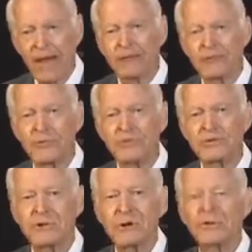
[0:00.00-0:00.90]
As a
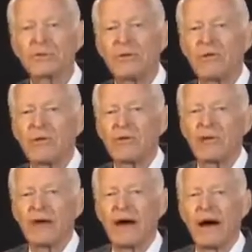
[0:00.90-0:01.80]
result,
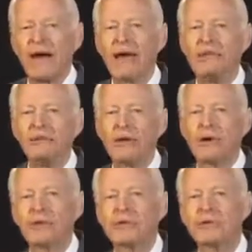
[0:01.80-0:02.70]
I have
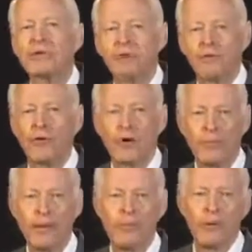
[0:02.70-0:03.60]
chosen
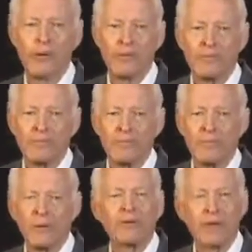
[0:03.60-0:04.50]
4 people
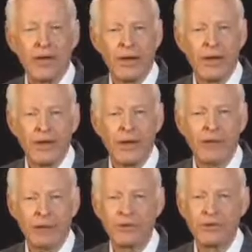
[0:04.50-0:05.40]
to help
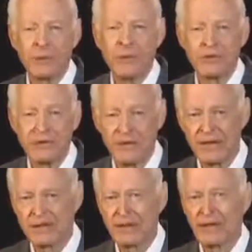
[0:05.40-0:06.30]
me with this
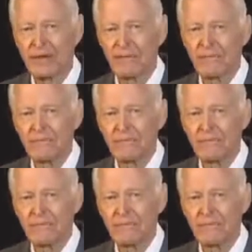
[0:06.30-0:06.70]
presentation.